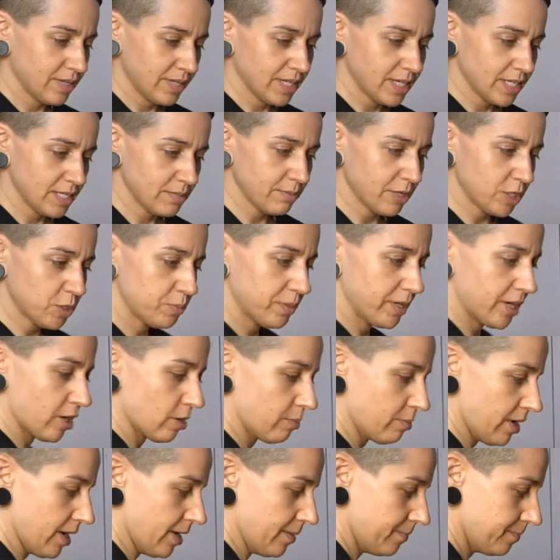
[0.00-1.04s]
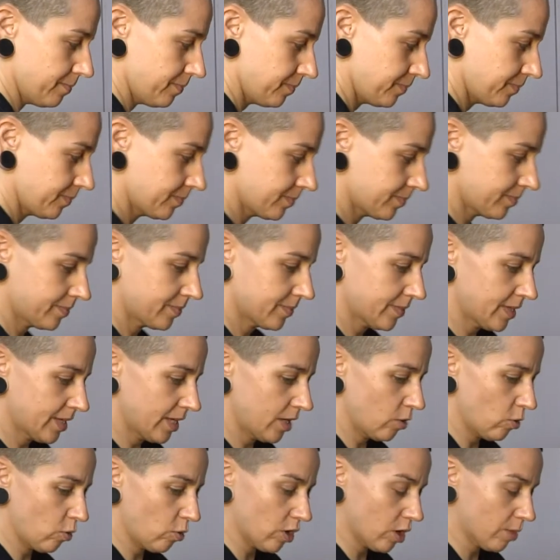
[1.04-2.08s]
is much bigger, but
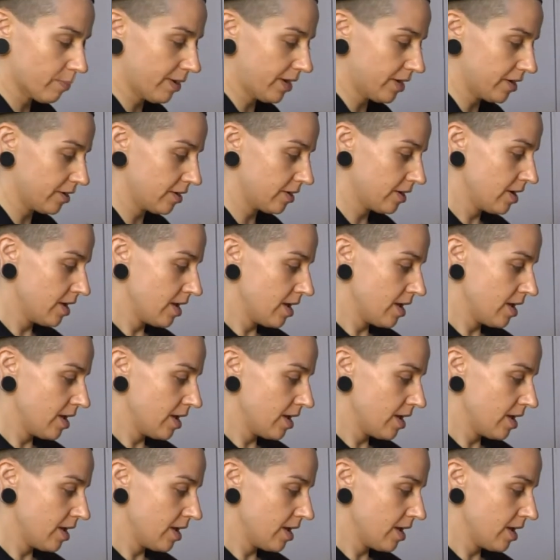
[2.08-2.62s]
it'll work better.